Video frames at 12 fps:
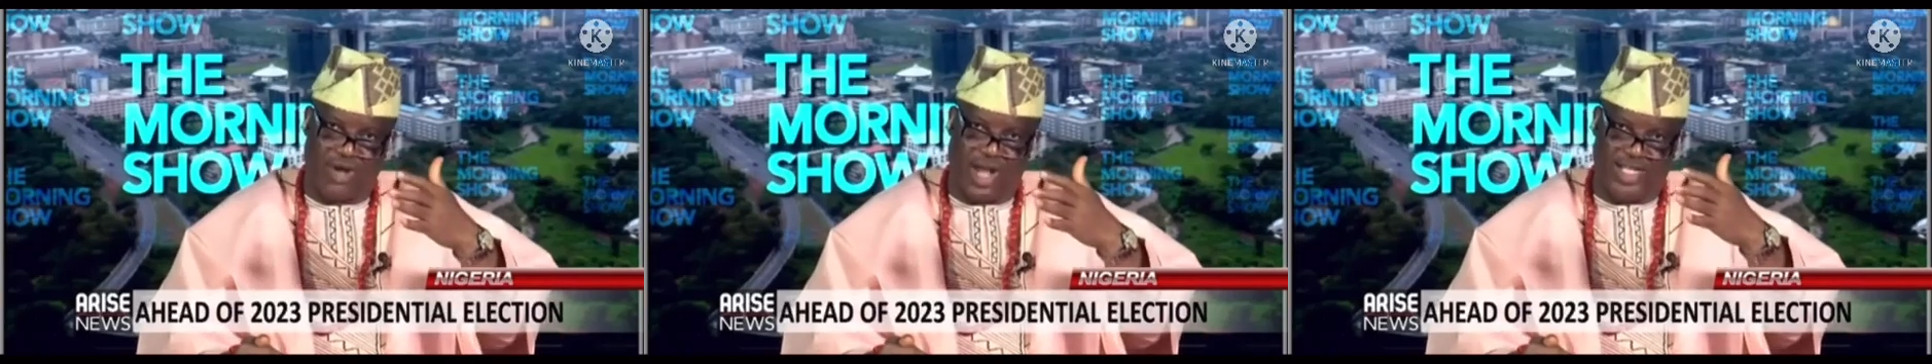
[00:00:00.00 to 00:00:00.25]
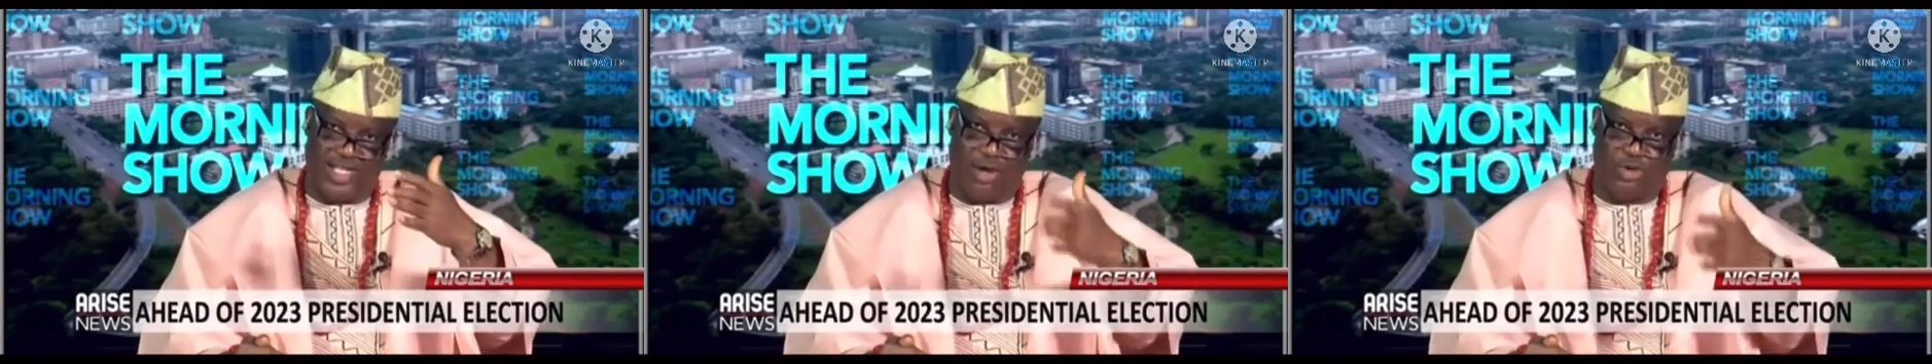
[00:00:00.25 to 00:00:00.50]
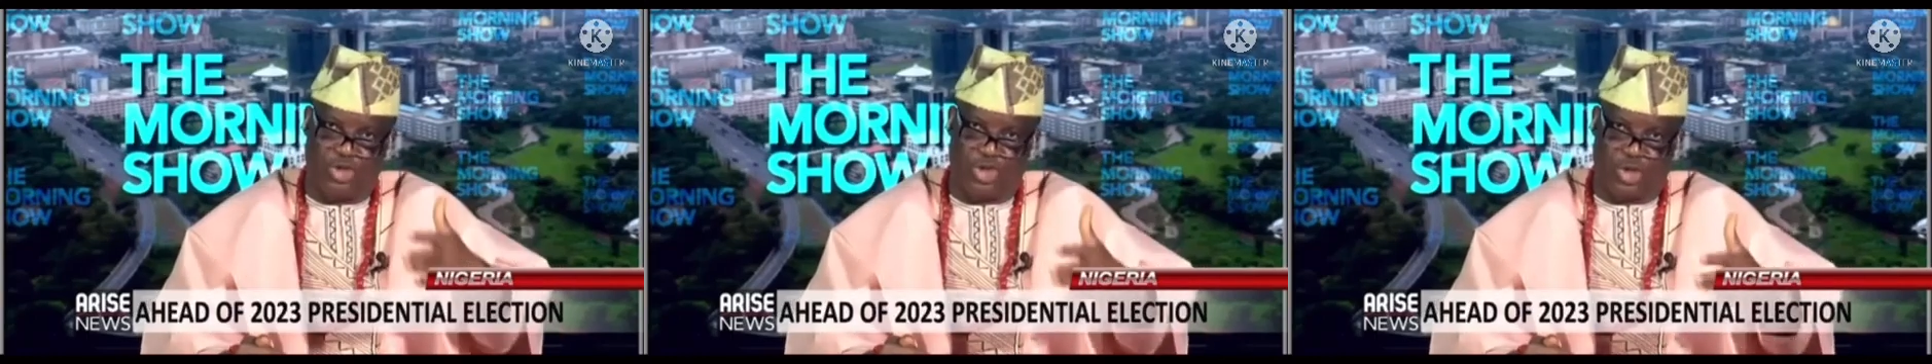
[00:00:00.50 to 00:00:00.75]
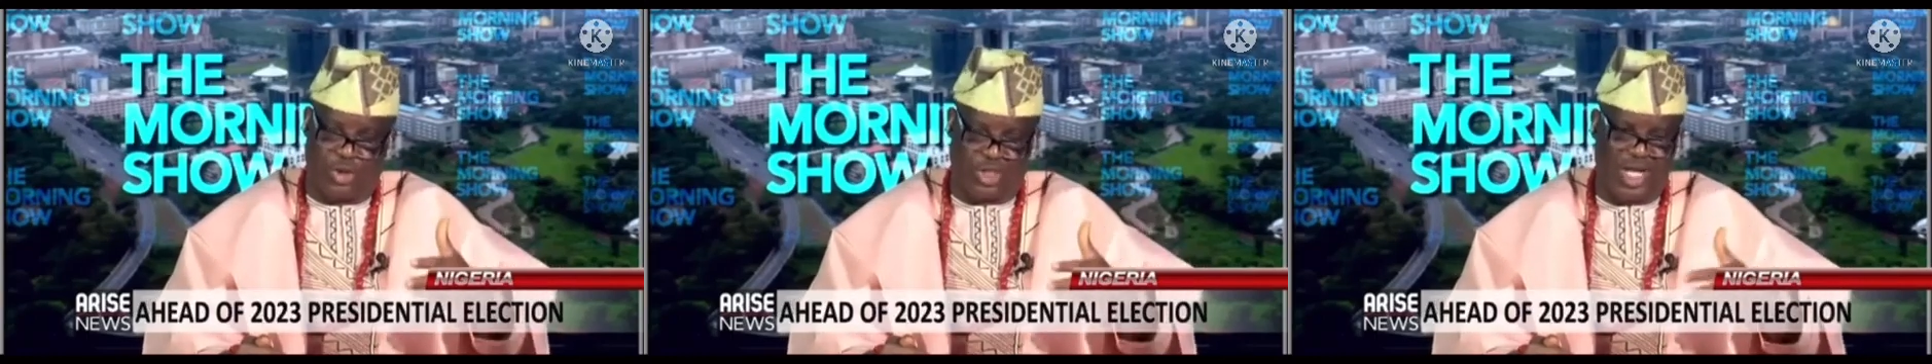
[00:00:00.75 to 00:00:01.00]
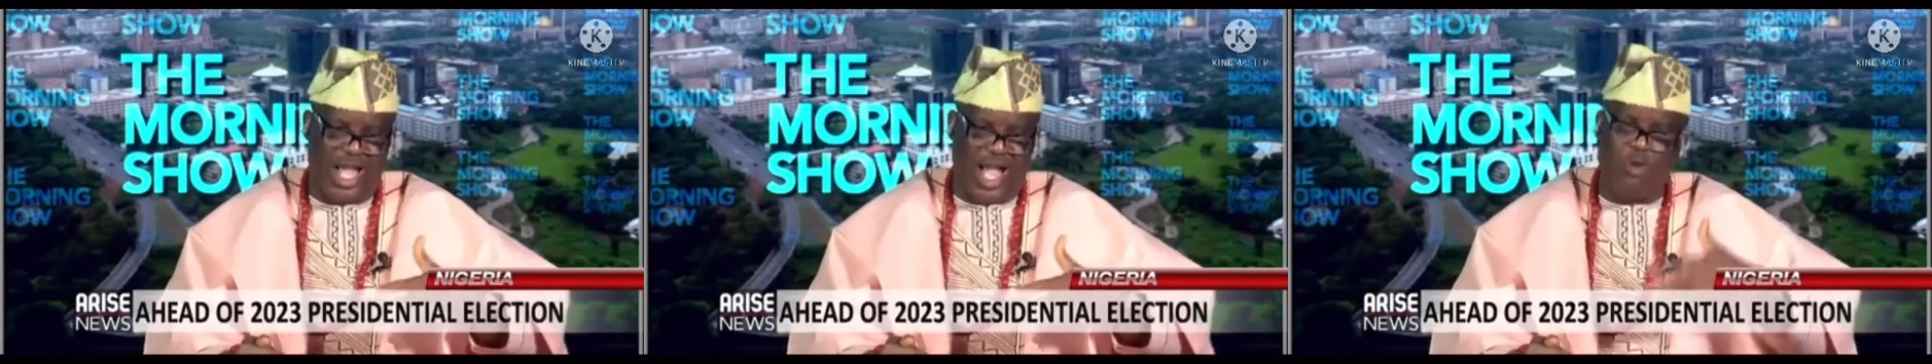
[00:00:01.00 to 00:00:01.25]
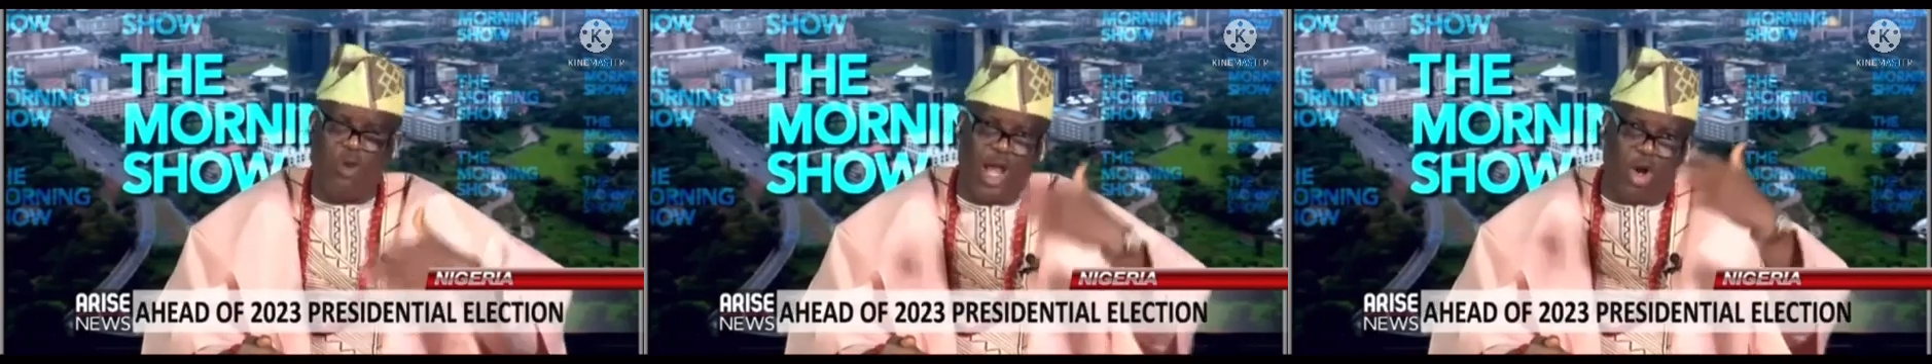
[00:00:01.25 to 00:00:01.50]
had their own shot.
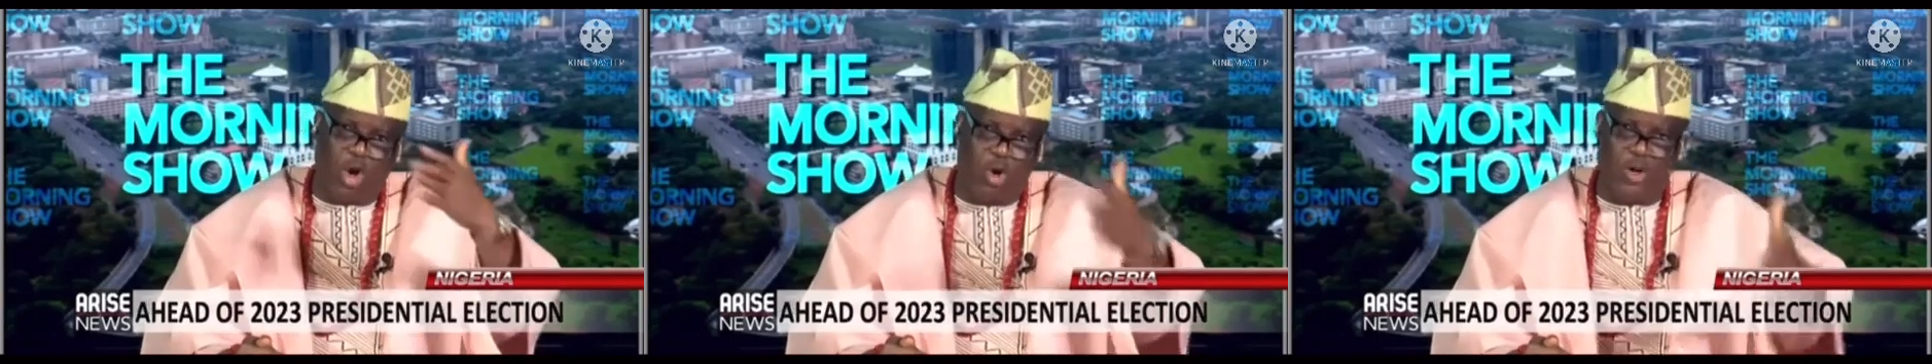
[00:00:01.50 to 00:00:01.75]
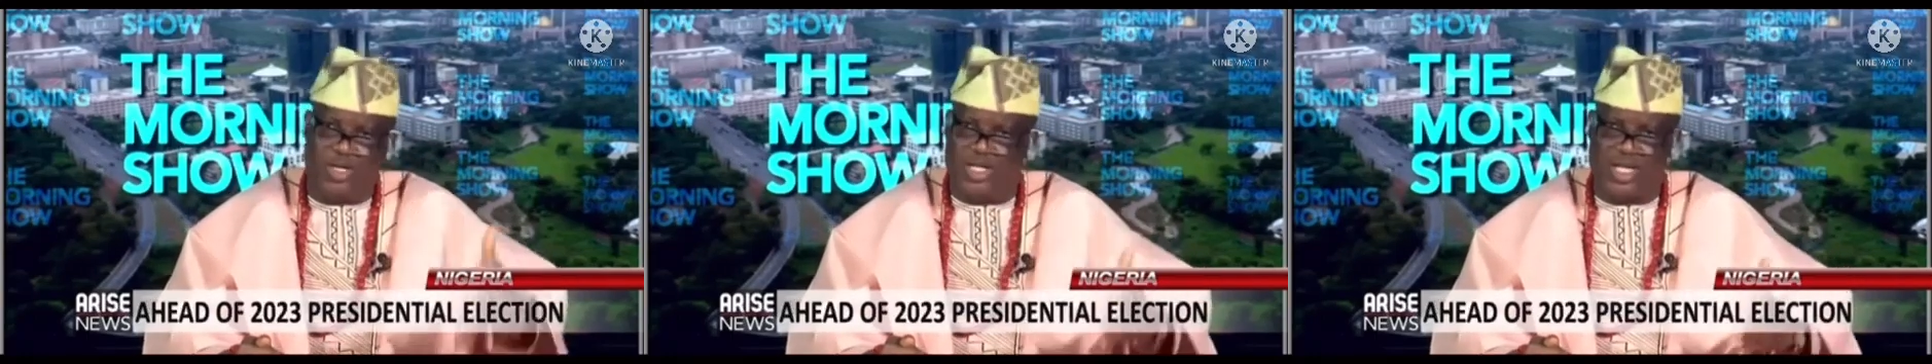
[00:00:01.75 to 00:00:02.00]
I will encourage